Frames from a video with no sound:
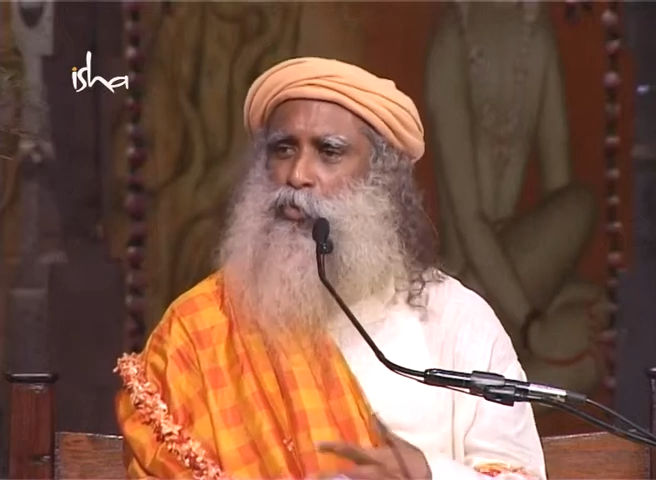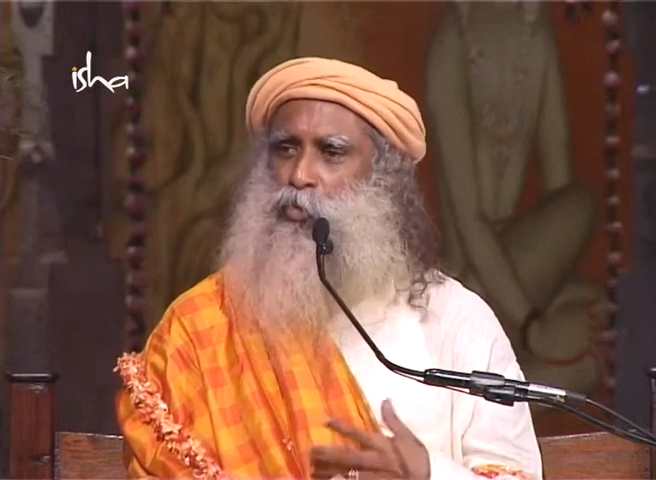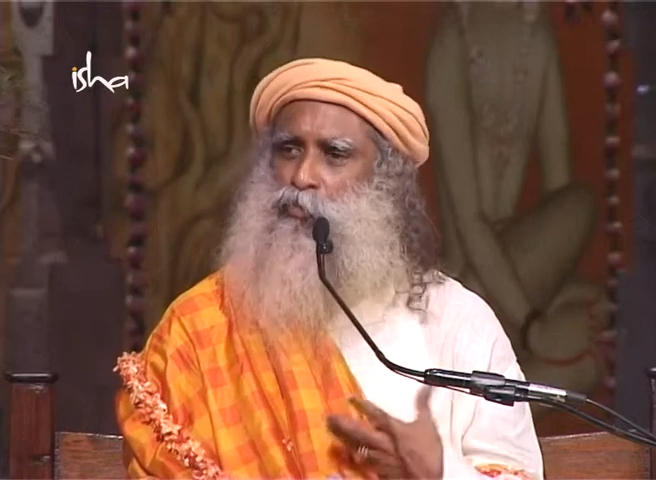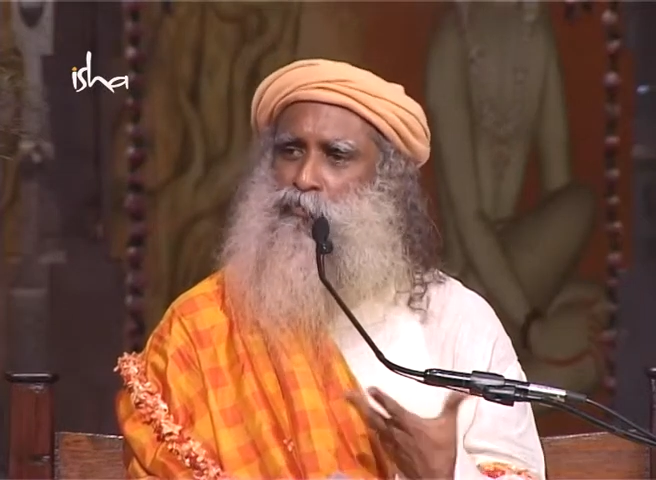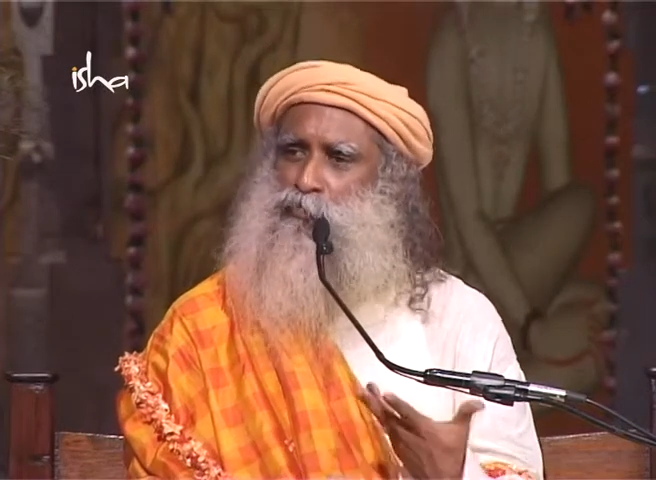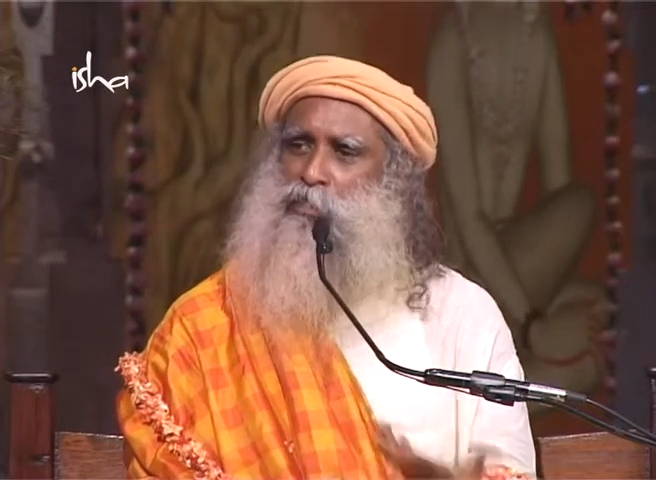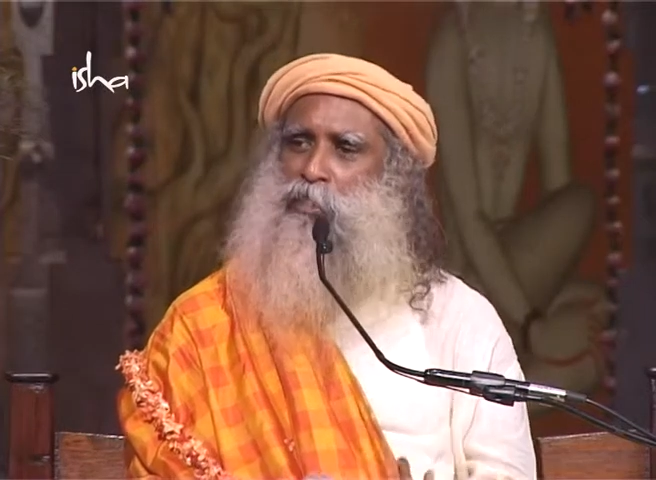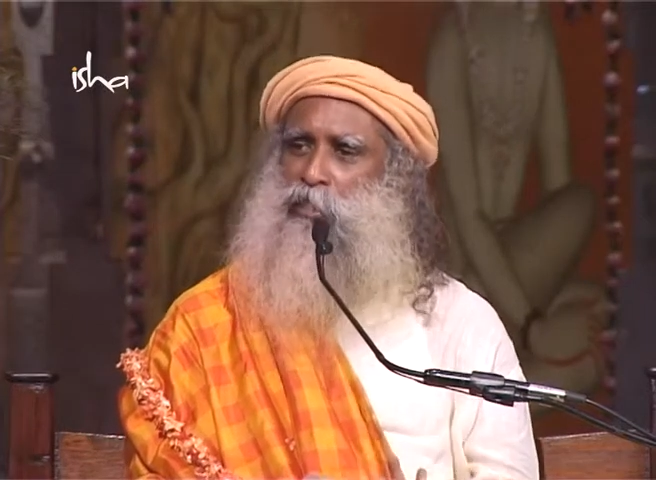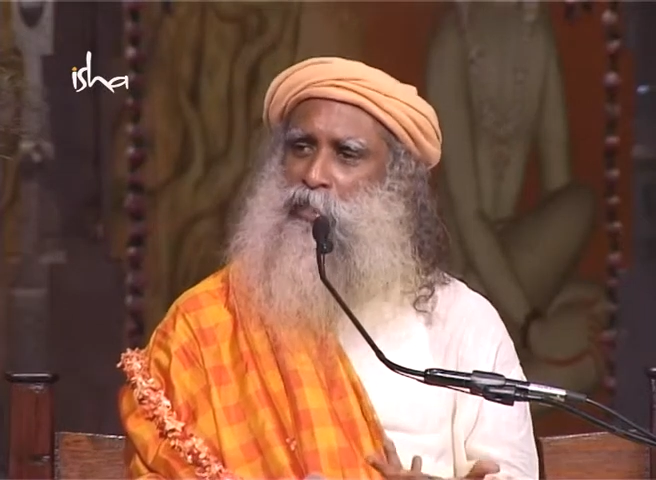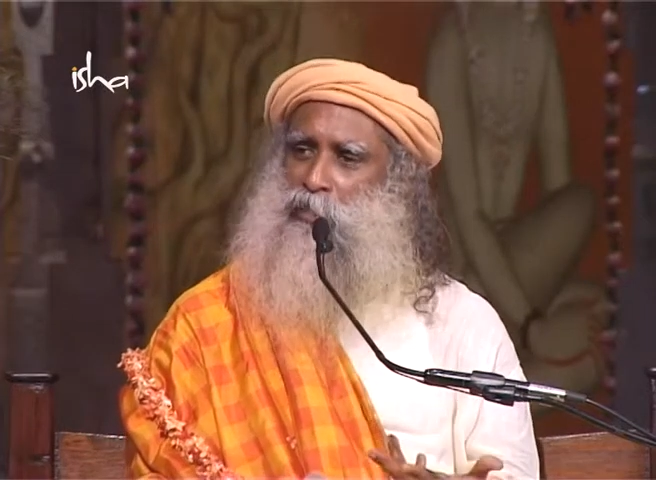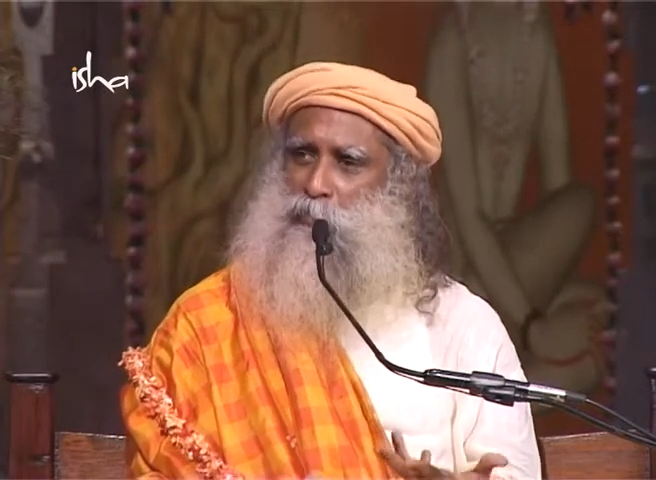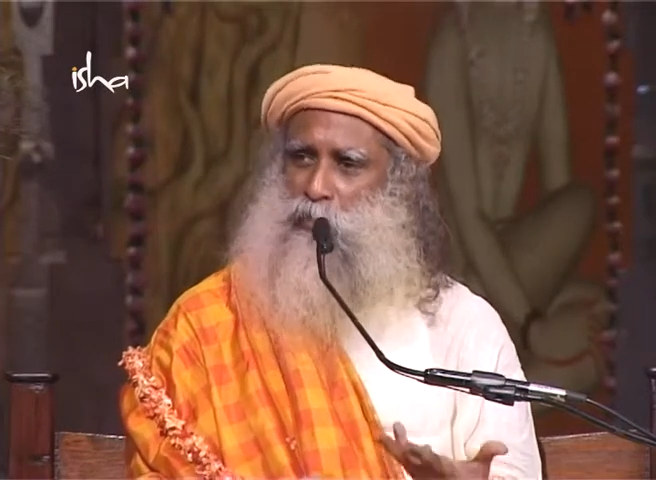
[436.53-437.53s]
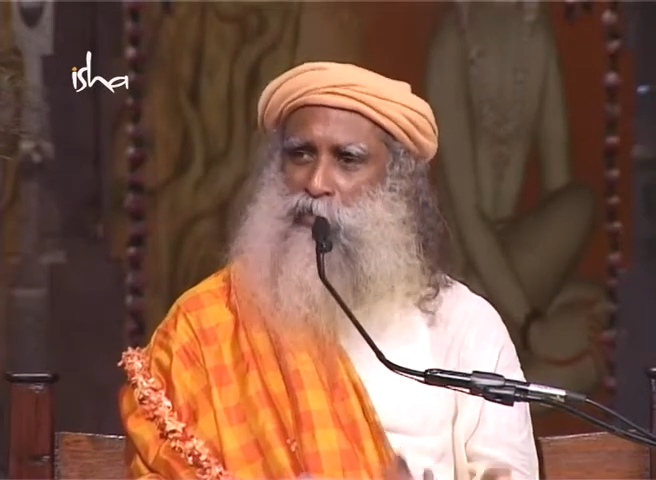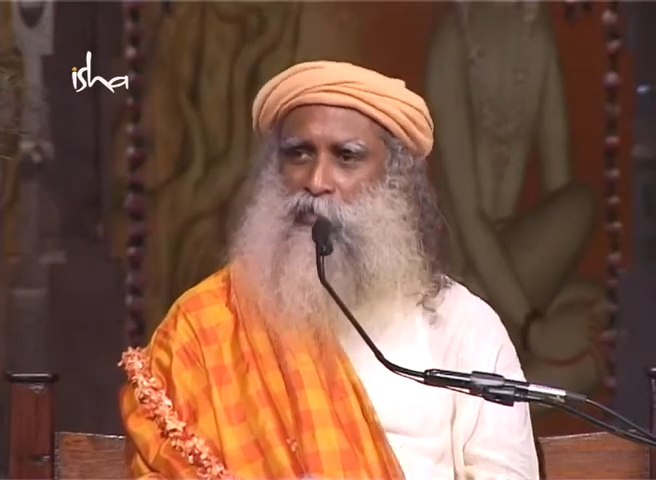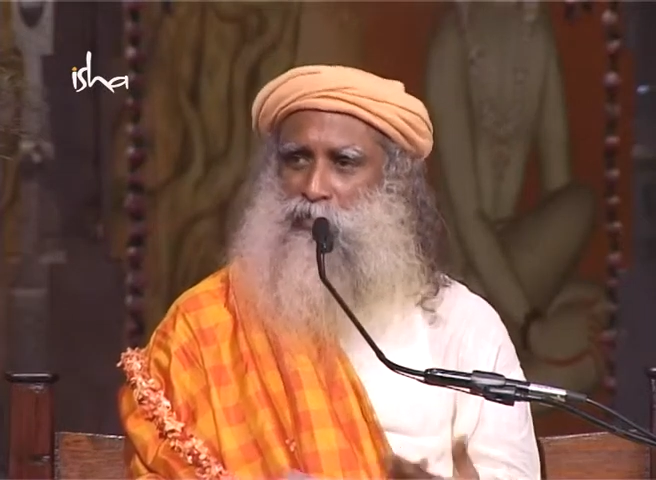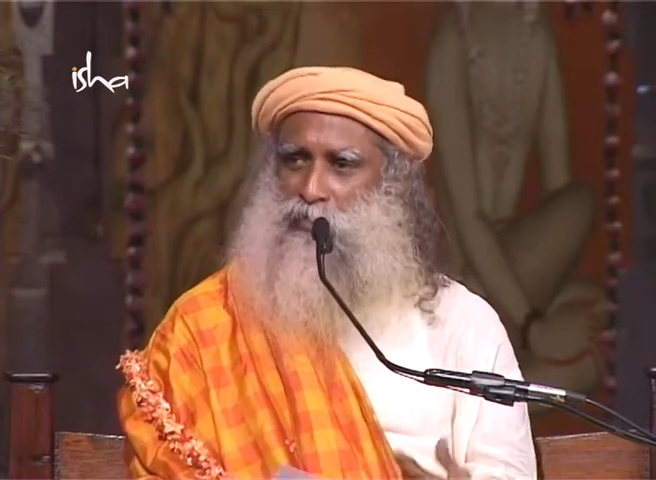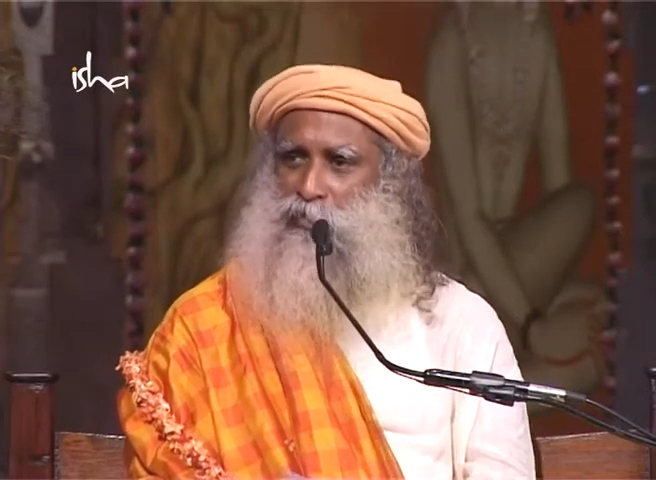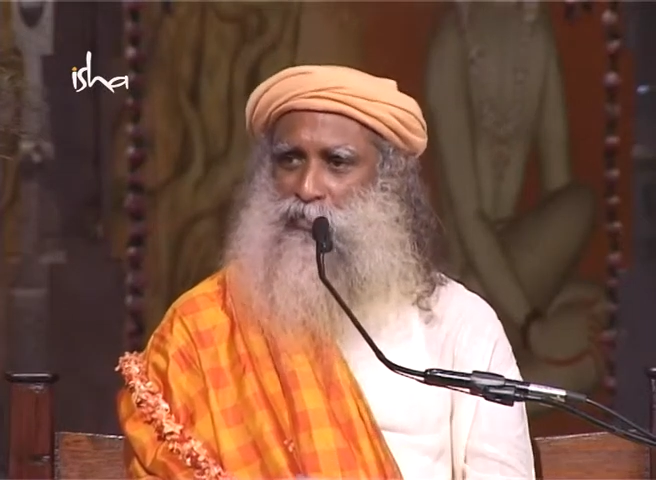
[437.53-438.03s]
don't feel its
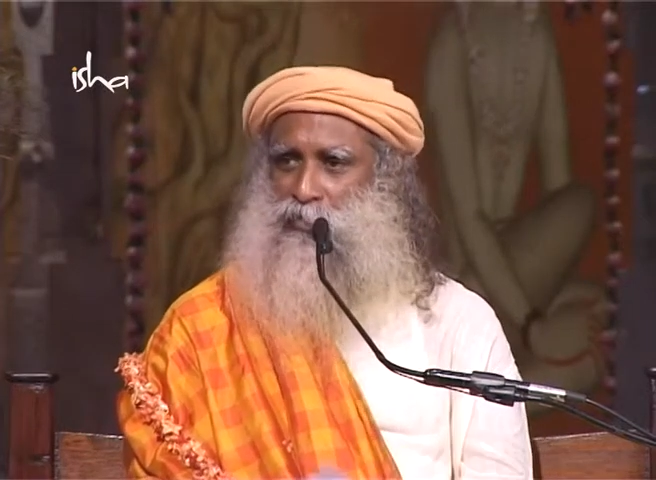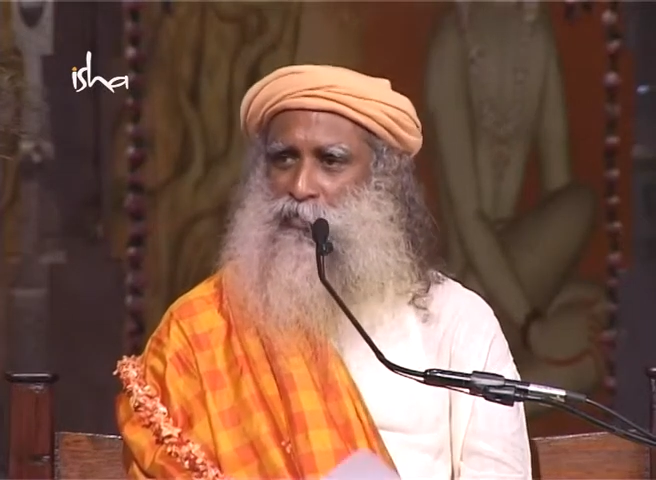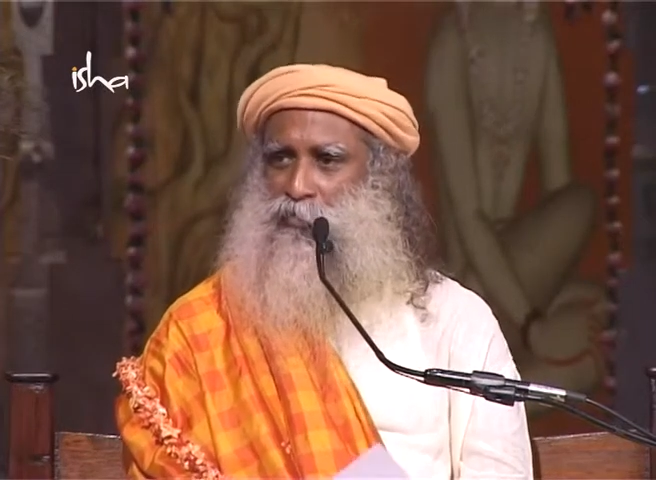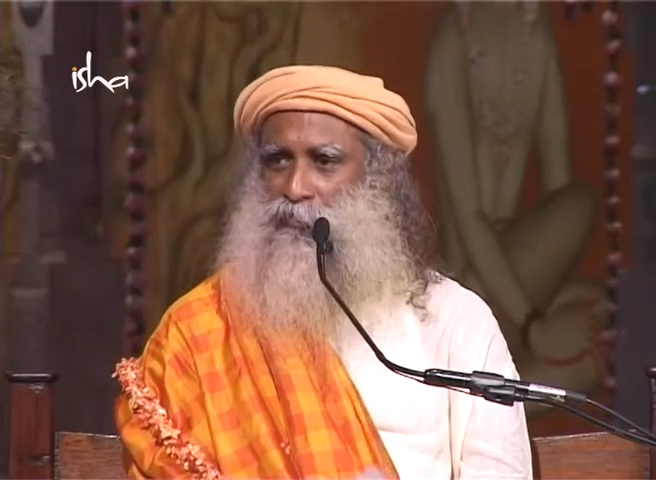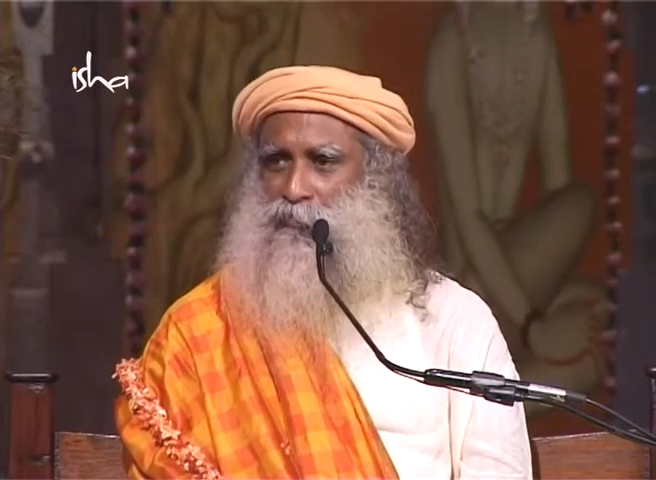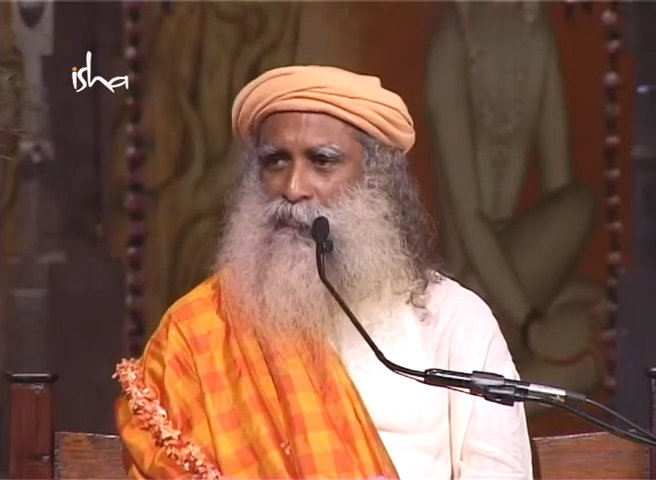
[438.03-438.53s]
presence.